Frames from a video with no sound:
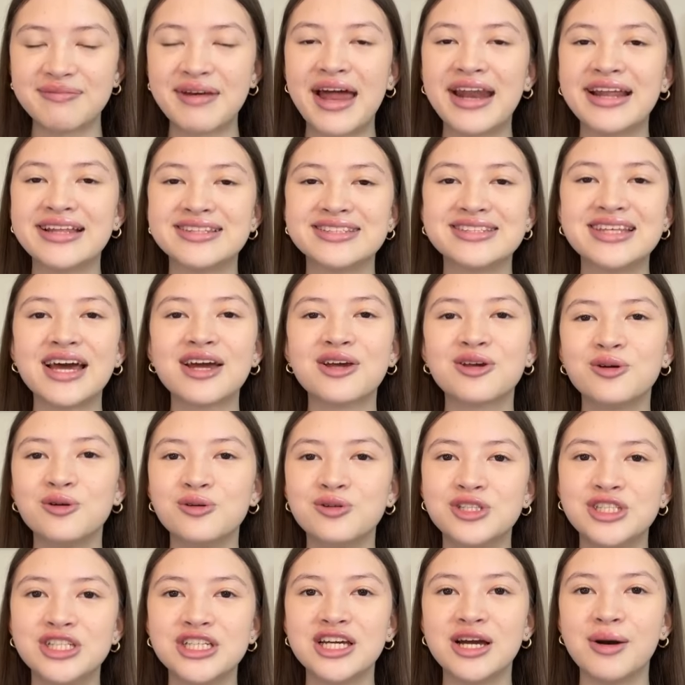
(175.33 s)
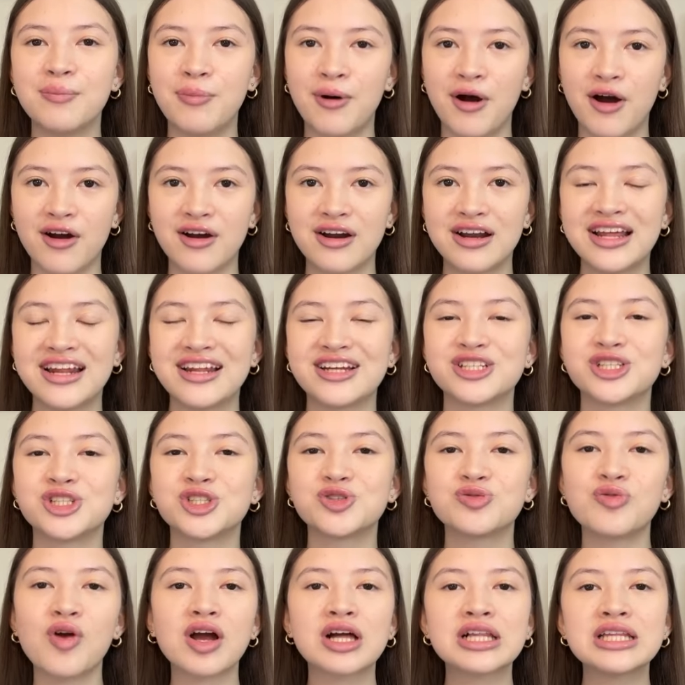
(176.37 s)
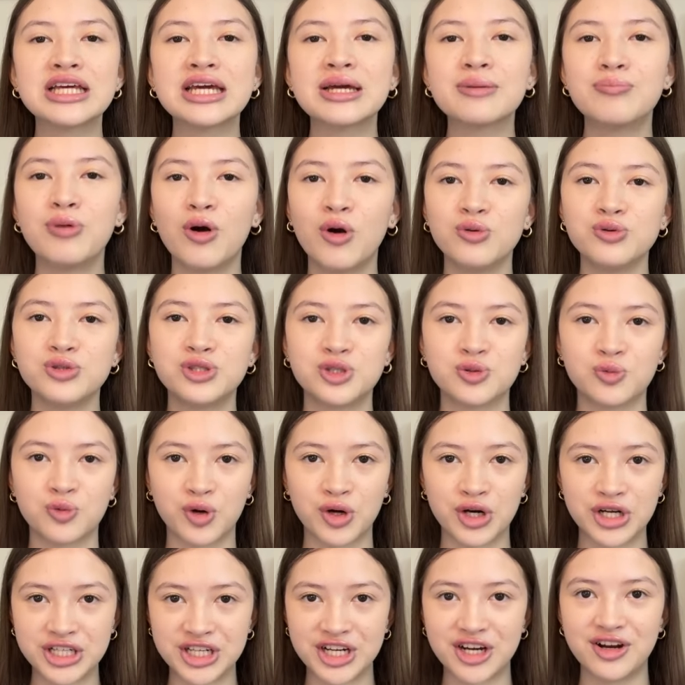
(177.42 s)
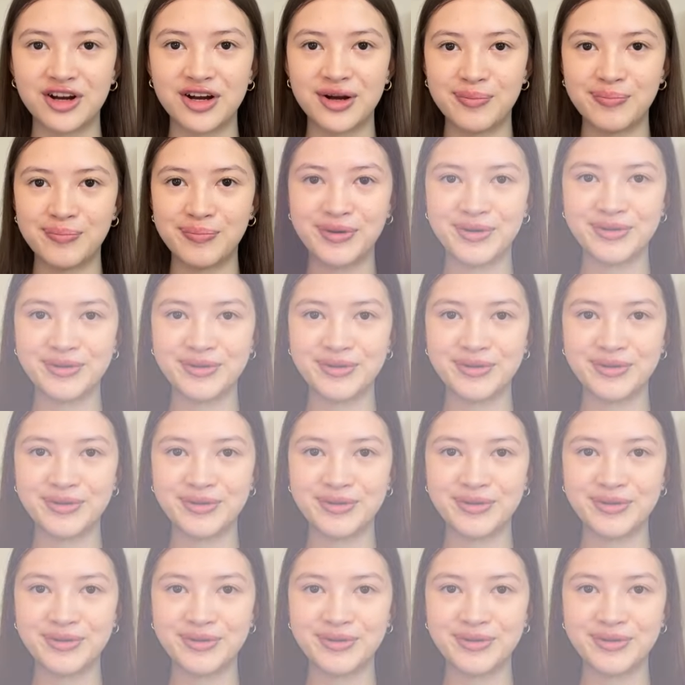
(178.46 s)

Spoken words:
and it set Gucci apart in a struggling post-war Europe.